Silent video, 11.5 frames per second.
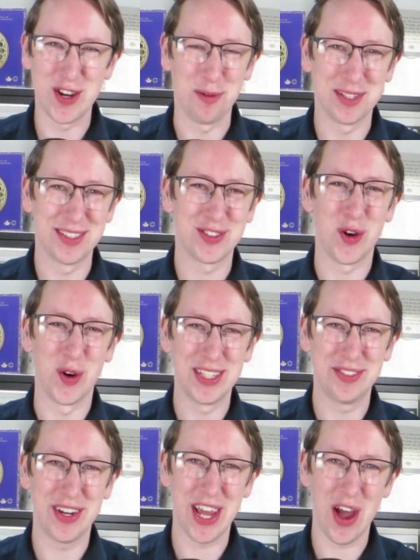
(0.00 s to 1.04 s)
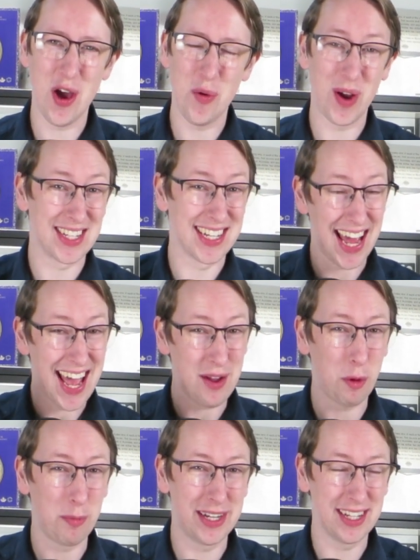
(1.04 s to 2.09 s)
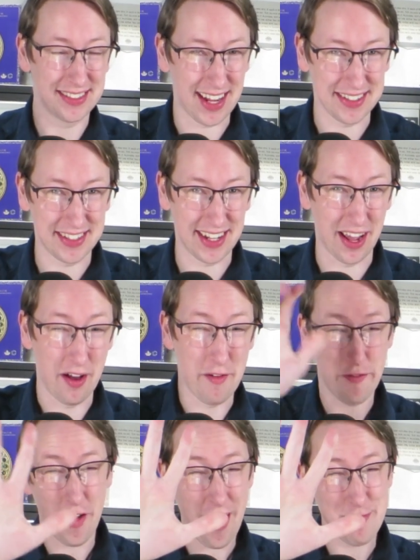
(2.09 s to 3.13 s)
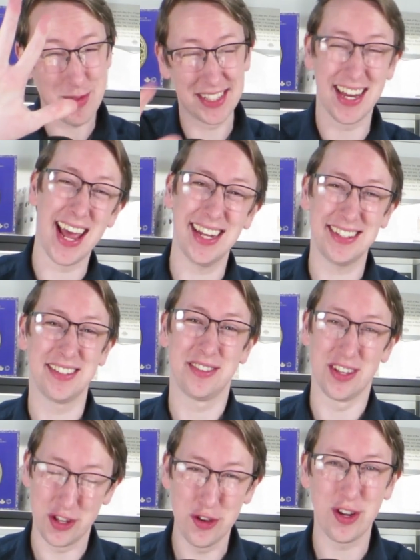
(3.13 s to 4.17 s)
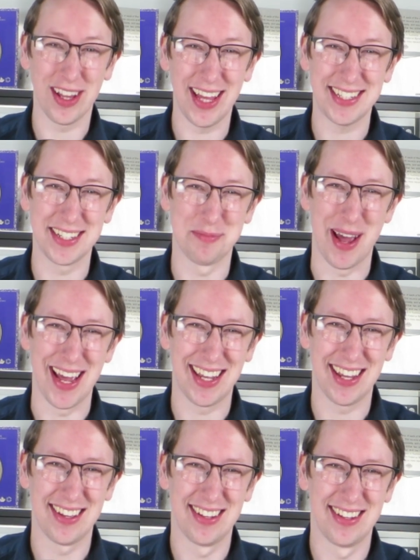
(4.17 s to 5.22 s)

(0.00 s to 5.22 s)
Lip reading: Thompson's Coins video, where today we'll be discussing 5 mistakes that new collectors make.